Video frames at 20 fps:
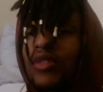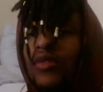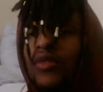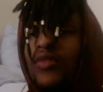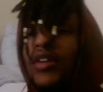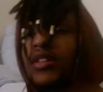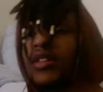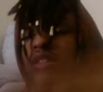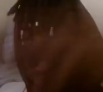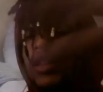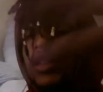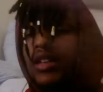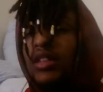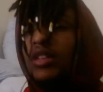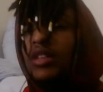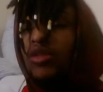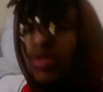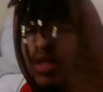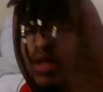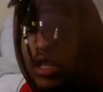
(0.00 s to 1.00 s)
the fact that
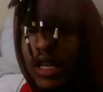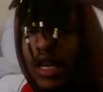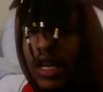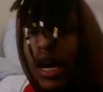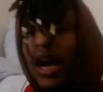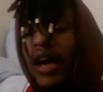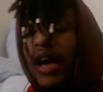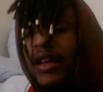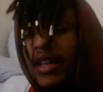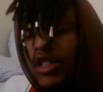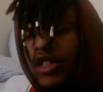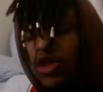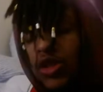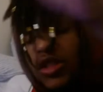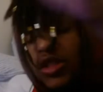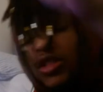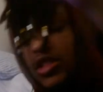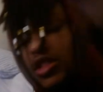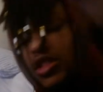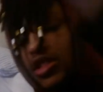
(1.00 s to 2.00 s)
it was a guy that
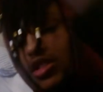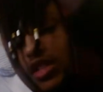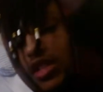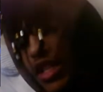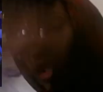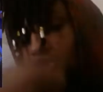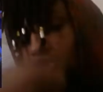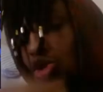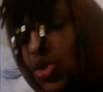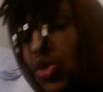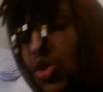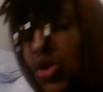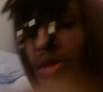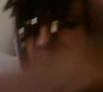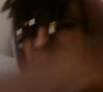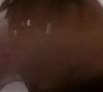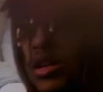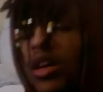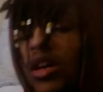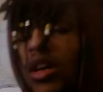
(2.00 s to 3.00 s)
transitioned into a
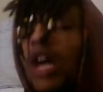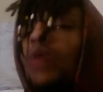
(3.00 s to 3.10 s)
woman,